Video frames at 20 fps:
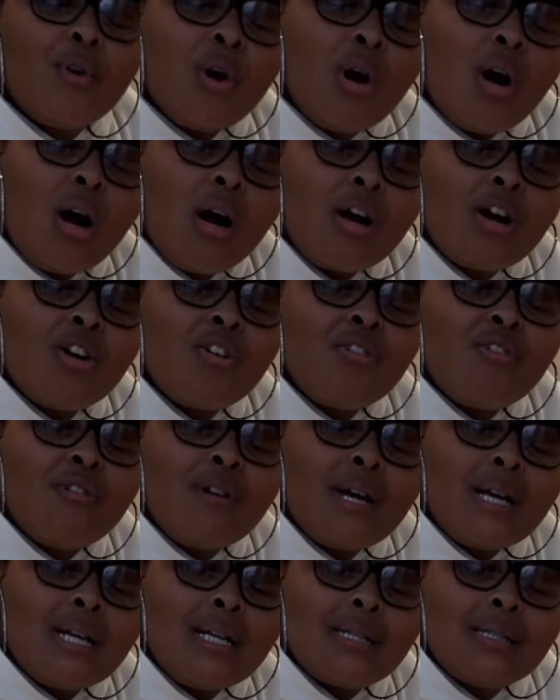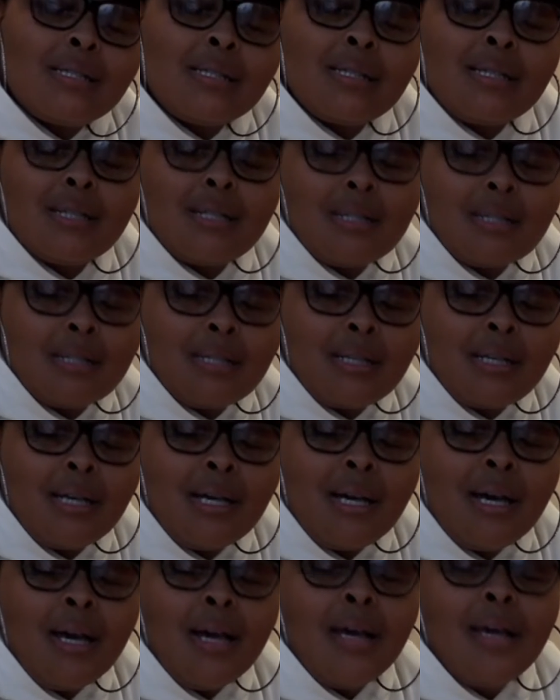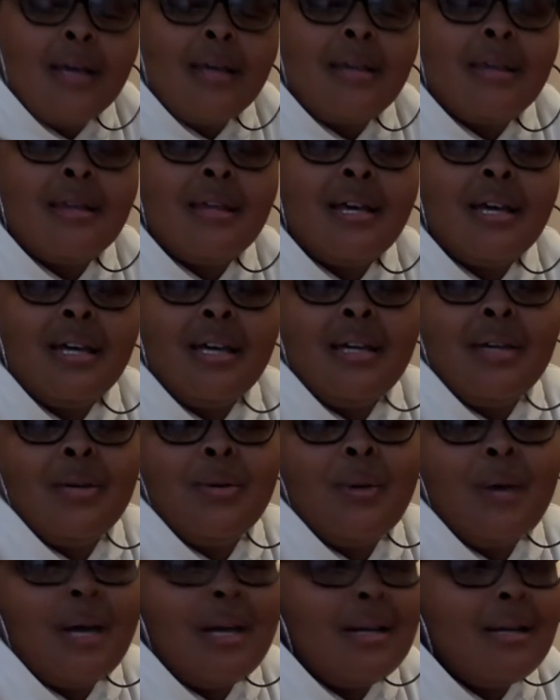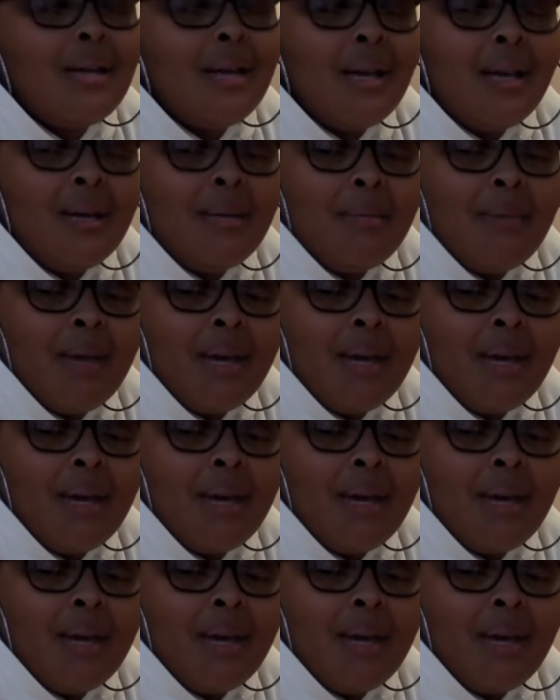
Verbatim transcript: for our greatest good. Thank you and amen.